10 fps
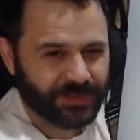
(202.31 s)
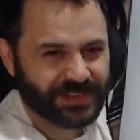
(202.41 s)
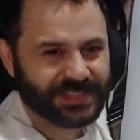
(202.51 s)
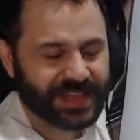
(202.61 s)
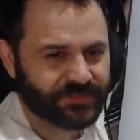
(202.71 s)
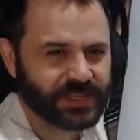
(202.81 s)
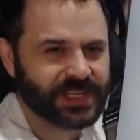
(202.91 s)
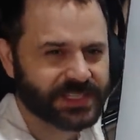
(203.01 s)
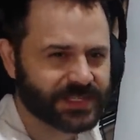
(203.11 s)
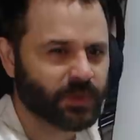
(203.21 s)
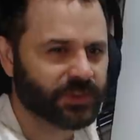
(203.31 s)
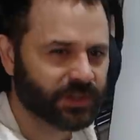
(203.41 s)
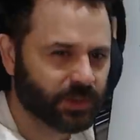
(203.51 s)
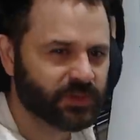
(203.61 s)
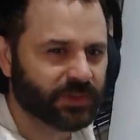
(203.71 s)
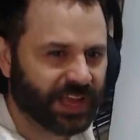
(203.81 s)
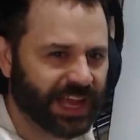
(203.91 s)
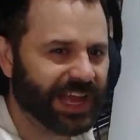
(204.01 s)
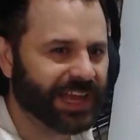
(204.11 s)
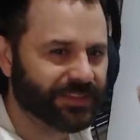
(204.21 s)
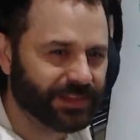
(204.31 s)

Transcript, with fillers: In the 70s is what the is what the highs,